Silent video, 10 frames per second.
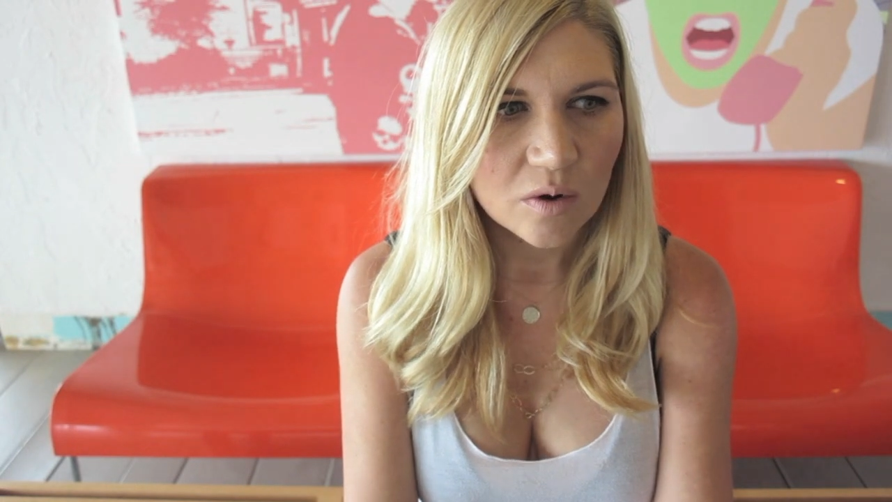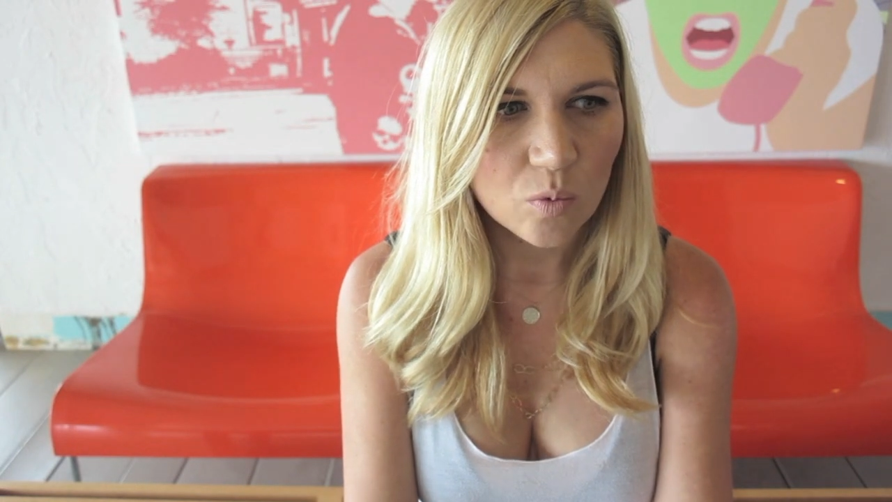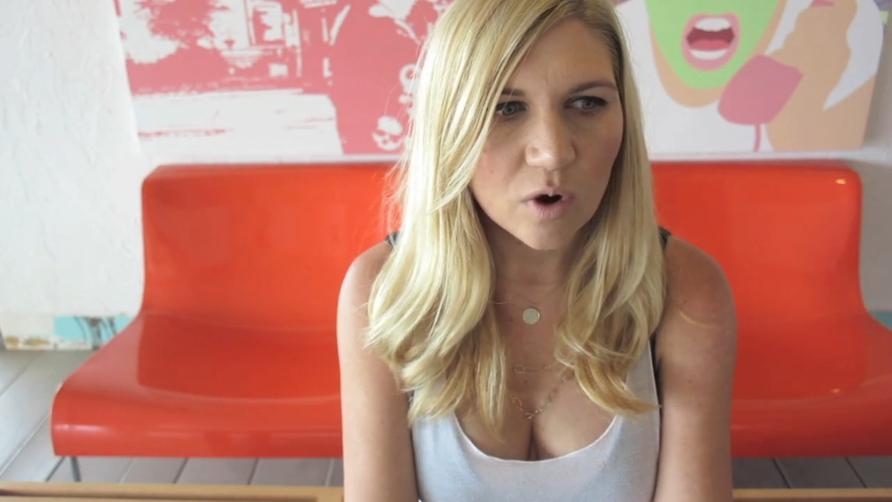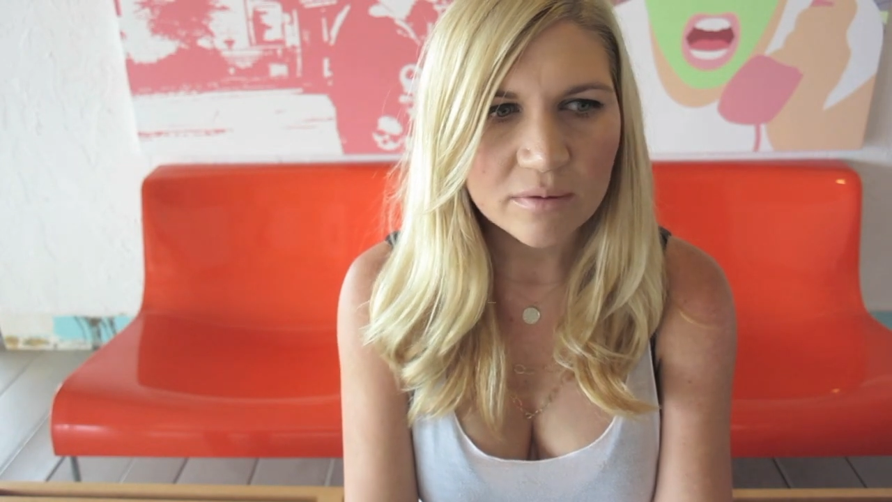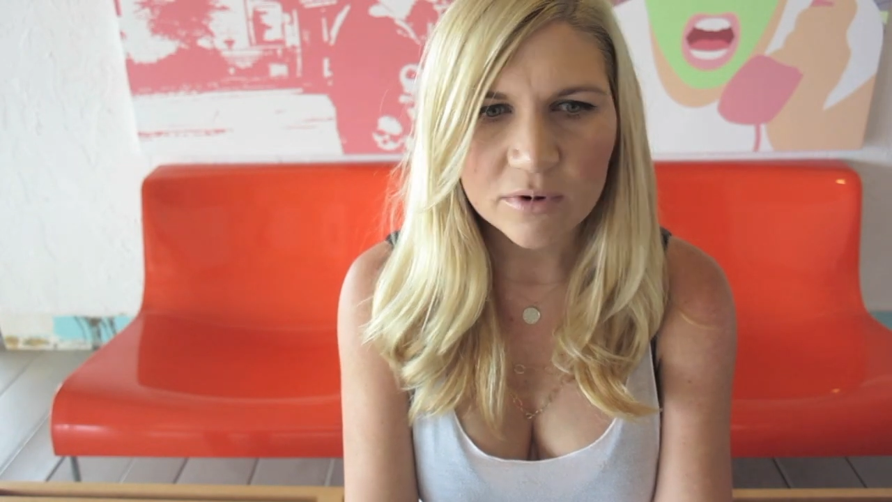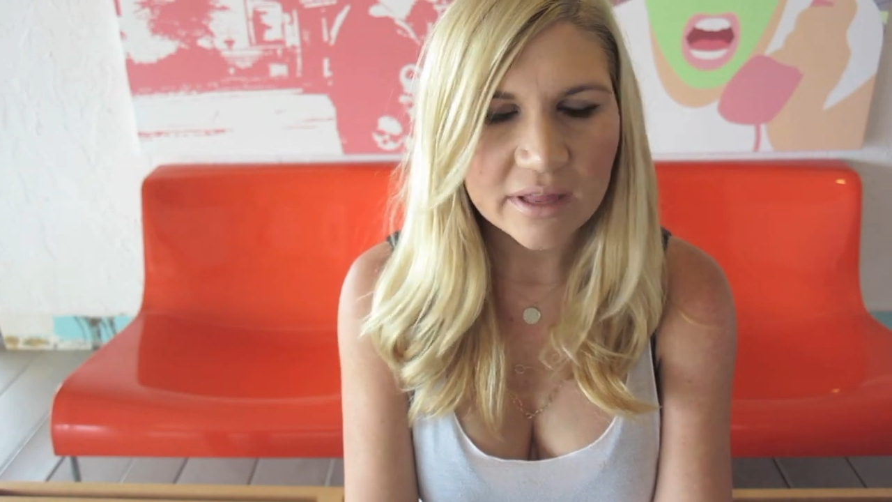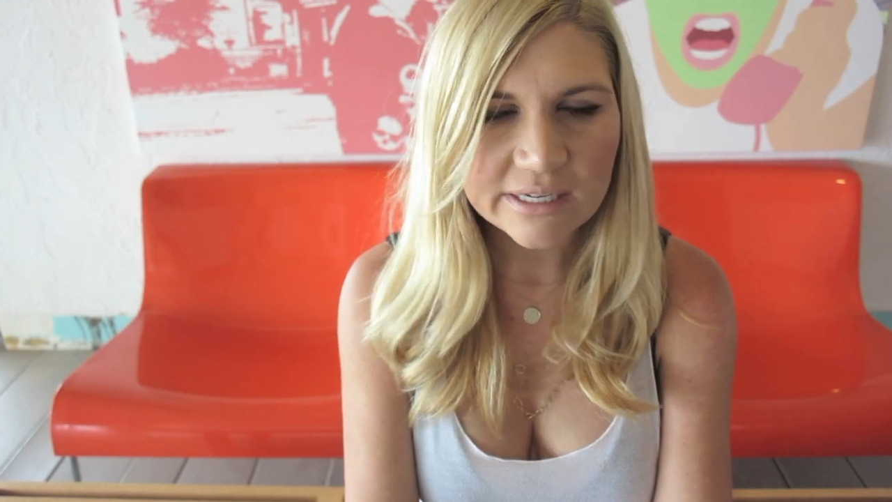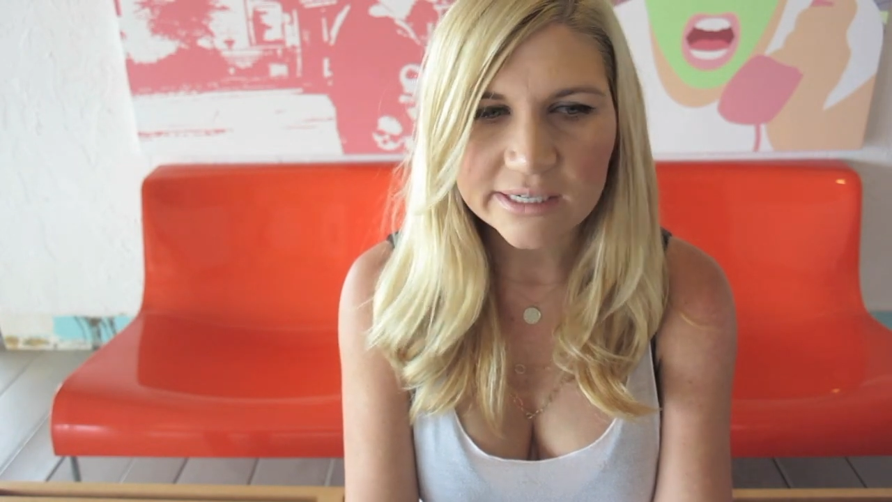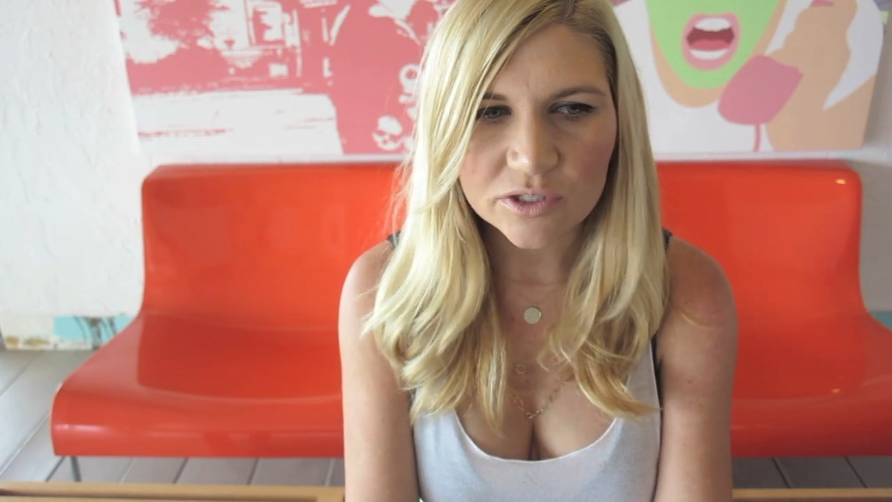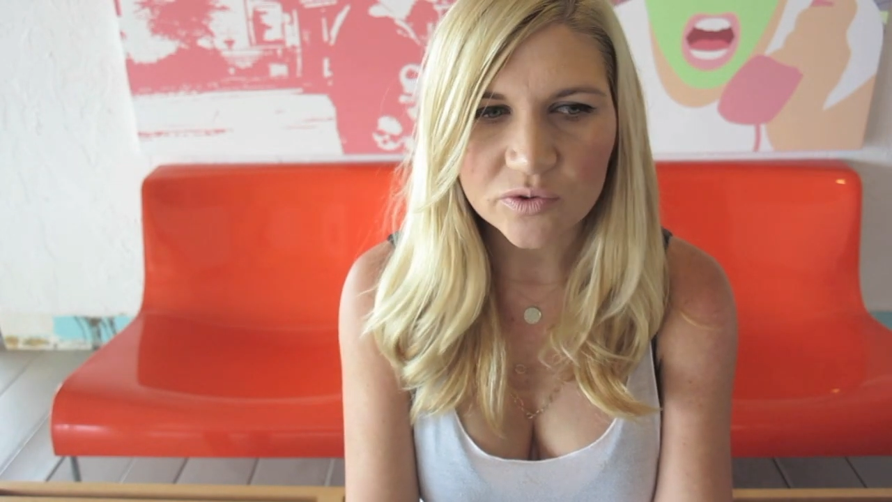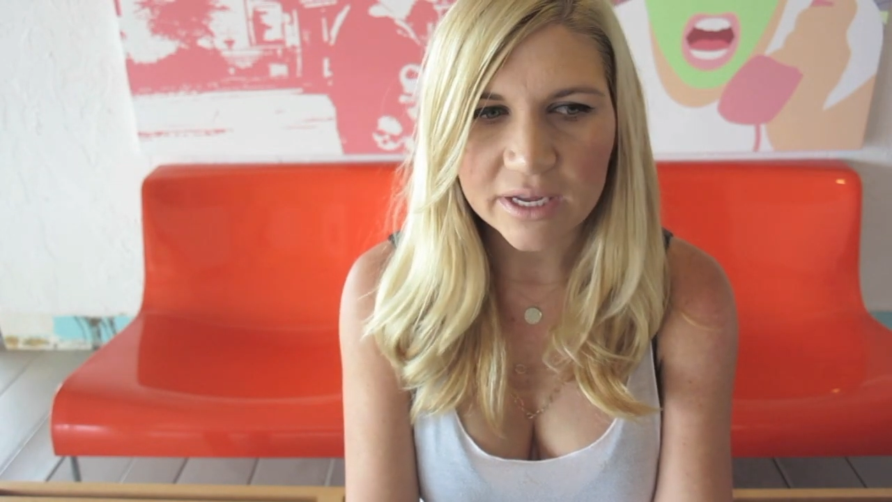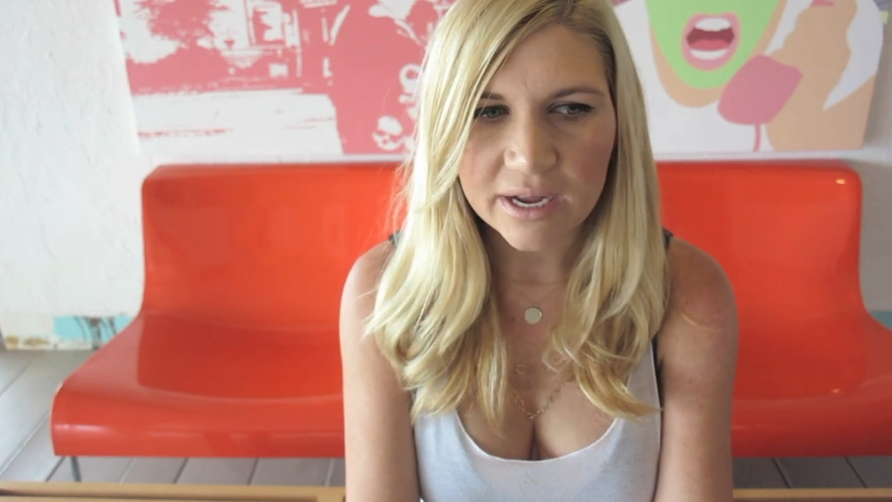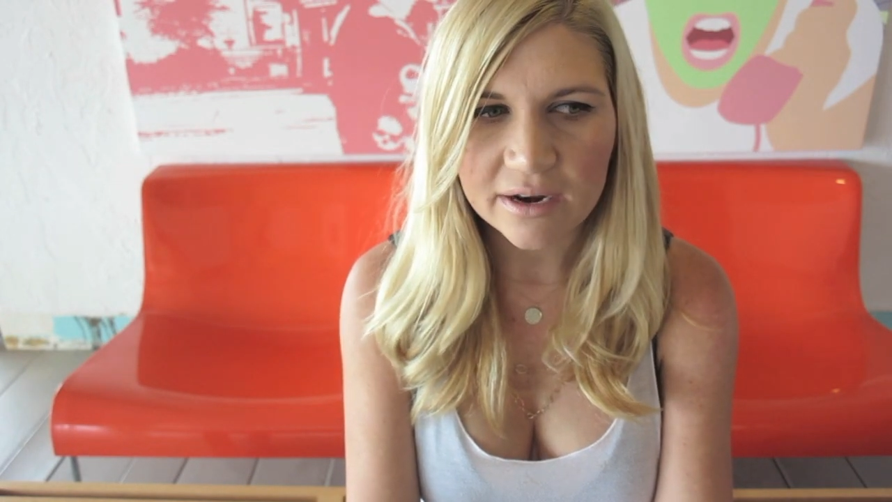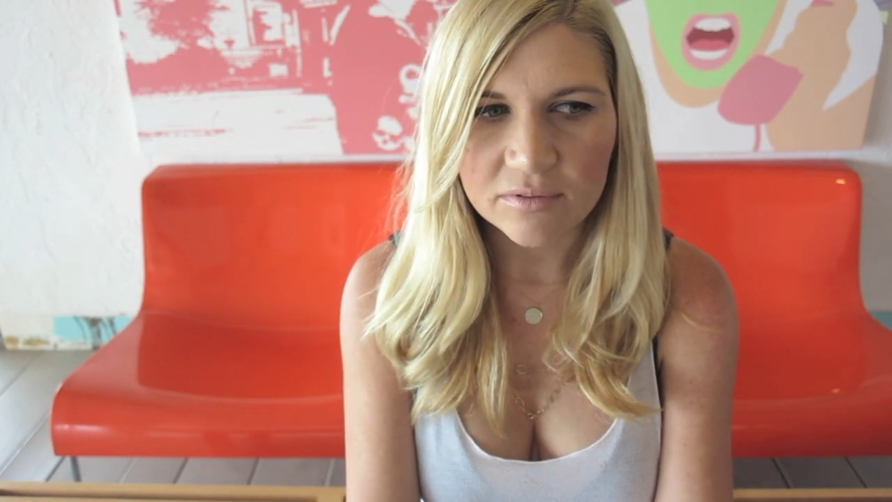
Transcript: One where they didn't do any kind